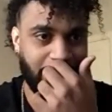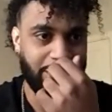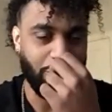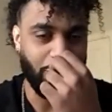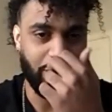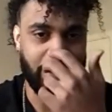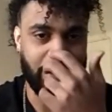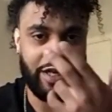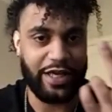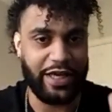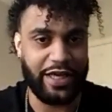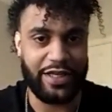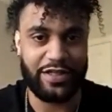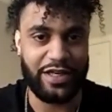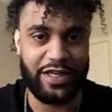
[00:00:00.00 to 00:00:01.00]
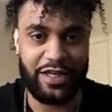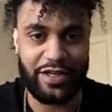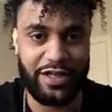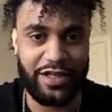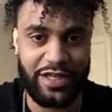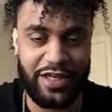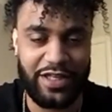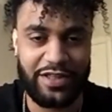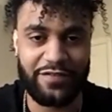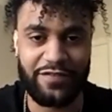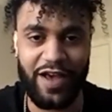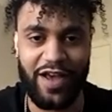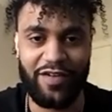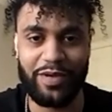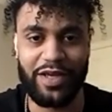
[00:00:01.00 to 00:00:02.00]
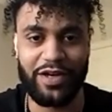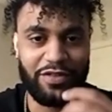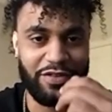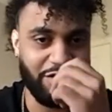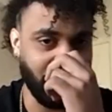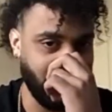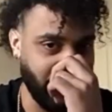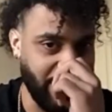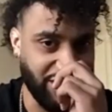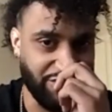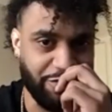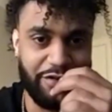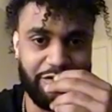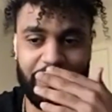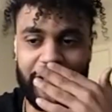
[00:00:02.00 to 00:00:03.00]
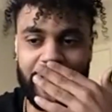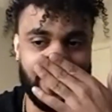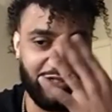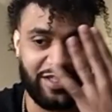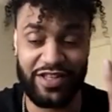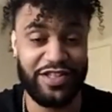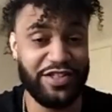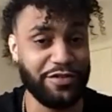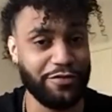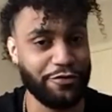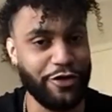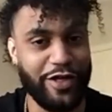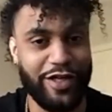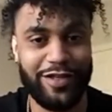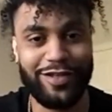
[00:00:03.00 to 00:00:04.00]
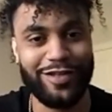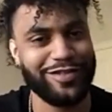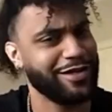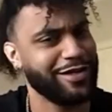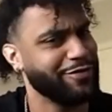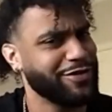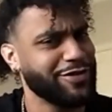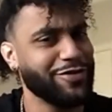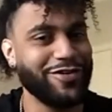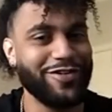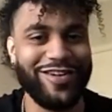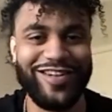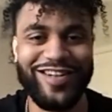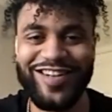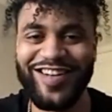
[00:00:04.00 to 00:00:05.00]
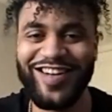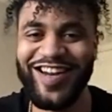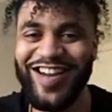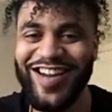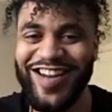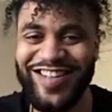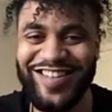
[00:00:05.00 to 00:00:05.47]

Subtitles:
one day, and then hit the 5 man on the next free video, and I was like, these are free. I was like, what's going on here?